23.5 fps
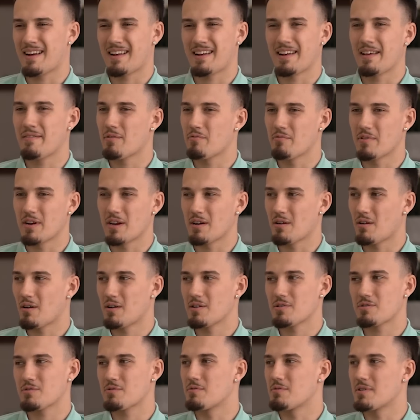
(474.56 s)
And I never really
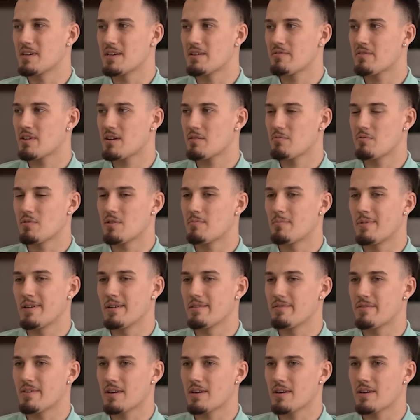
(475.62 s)
liked school either. It weren't my